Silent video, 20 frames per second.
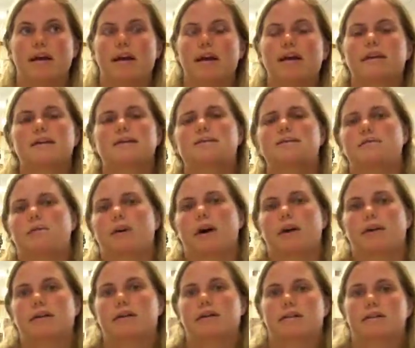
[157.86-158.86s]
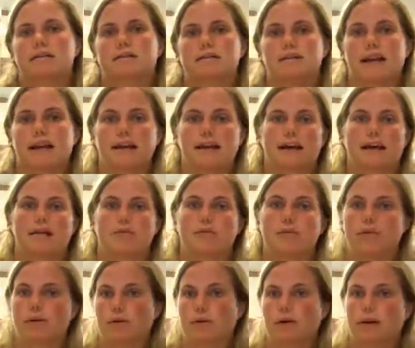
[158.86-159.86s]
because the water is taken out of
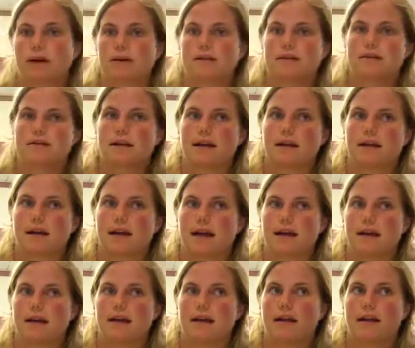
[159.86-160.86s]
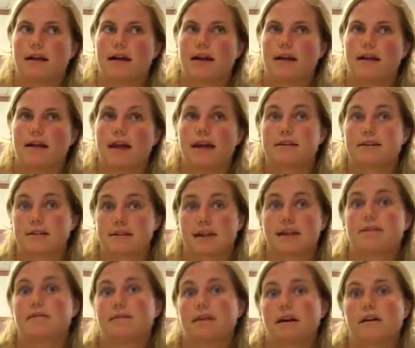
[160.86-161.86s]
bore wells, and then it's
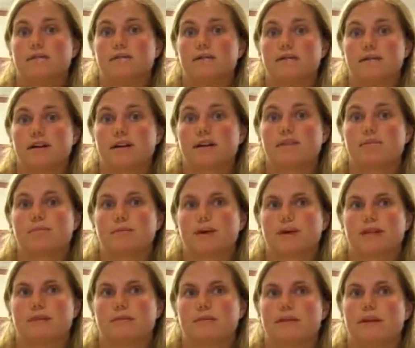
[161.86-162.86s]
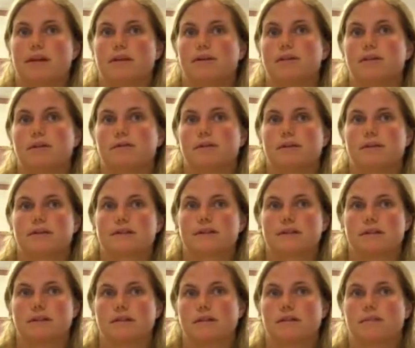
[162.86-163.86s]
safe enough to drink, but the issue is
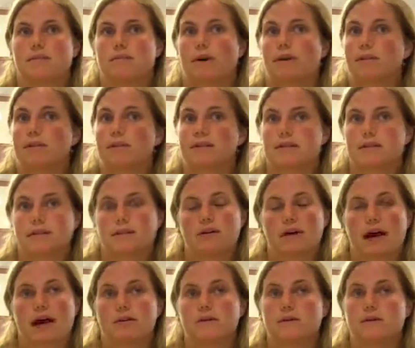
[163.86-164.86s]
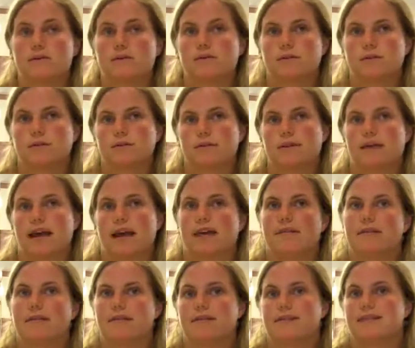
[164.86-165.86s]
the mothers in the household usually
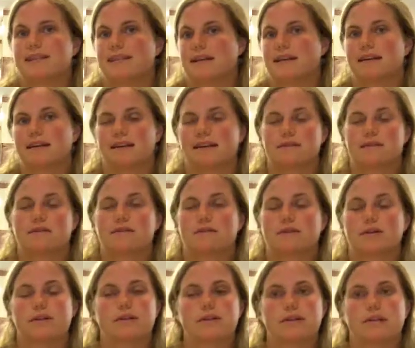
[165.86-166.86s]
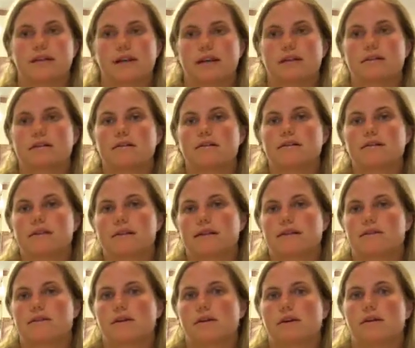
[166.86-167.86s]
have it sitting in the storage containers,
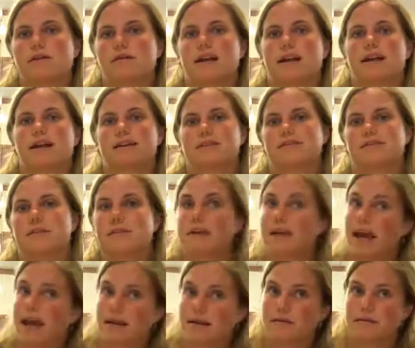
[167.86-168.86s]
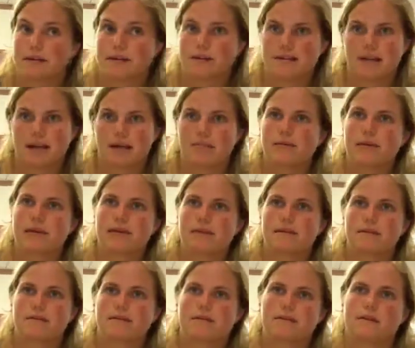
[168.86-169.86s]
so then it gets
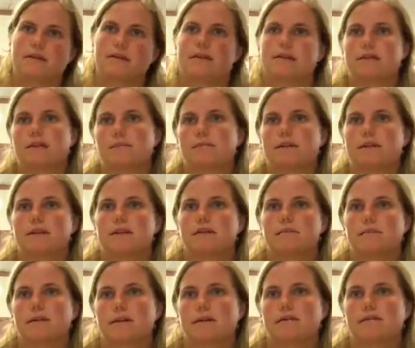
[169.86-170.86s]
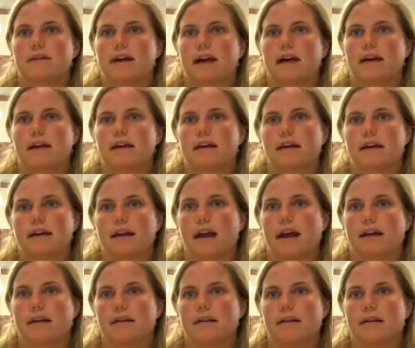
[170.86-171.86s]
recontaminated. So they need something to purify it
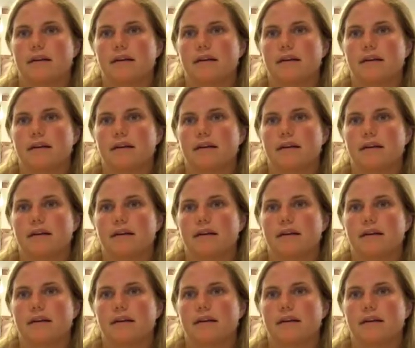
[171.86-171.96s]
again.